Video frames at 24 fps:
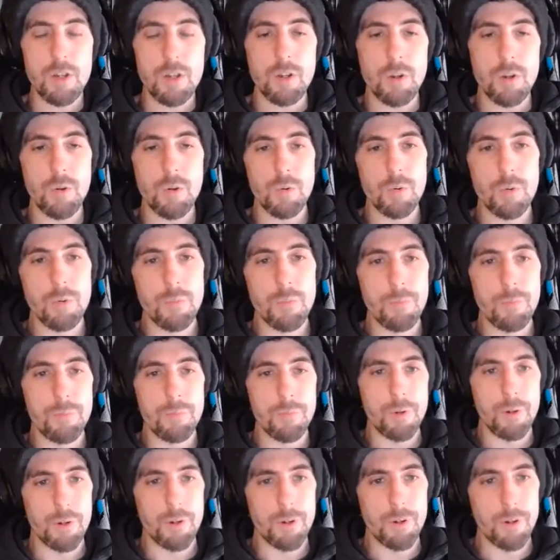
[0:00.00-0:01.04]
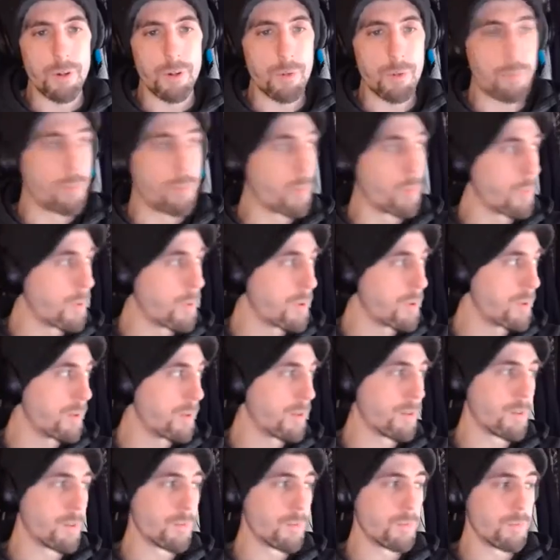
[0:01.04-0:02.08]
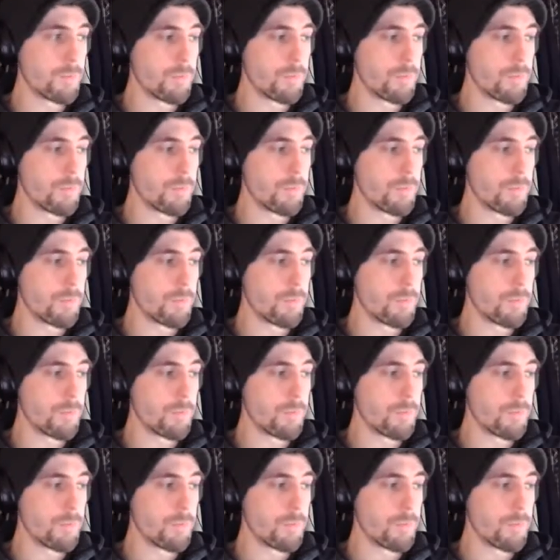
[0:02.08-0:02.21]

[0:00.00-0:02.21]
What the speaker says: go to a board of